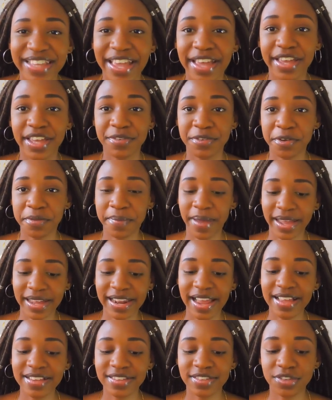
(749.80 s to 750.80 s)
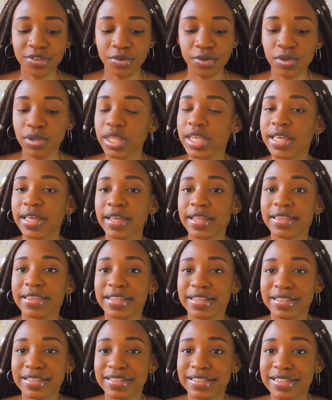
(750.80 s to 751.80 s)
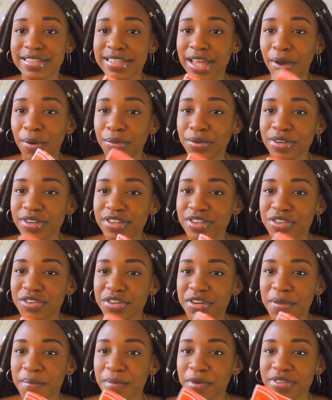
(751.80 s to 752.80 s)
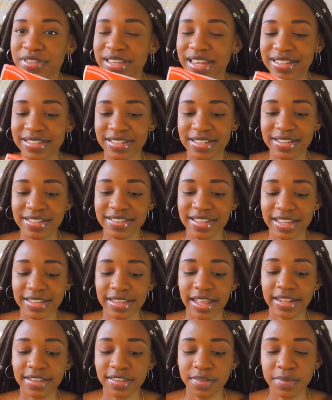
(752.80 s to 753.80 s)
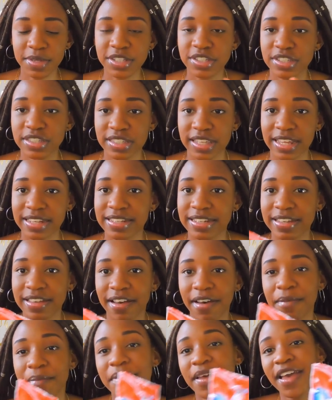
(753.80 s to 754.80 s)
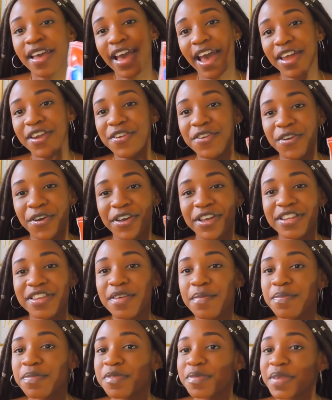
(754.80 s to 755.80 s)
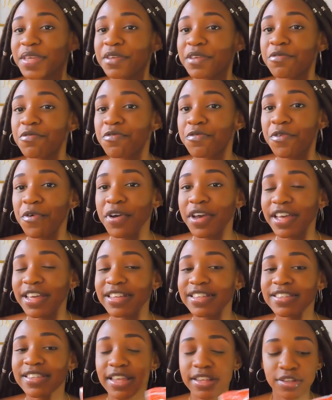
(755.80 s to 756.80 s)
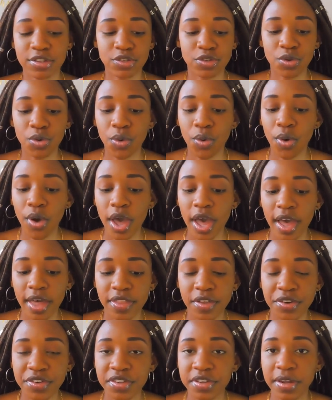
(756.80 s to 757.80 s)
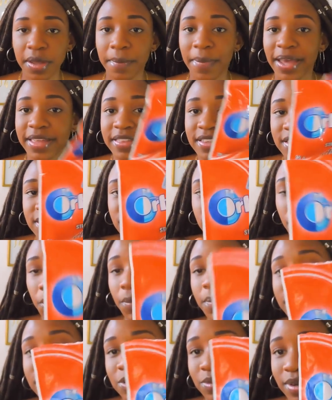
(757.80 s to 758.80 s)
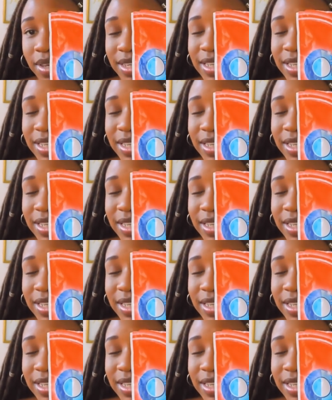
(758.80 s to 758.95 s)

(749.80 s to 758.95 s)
if you're in my class, you hear this sound during most lessons, and that's me just getting gum. I don't know, it keeps me in focus. And so the reason I buy this Orbit one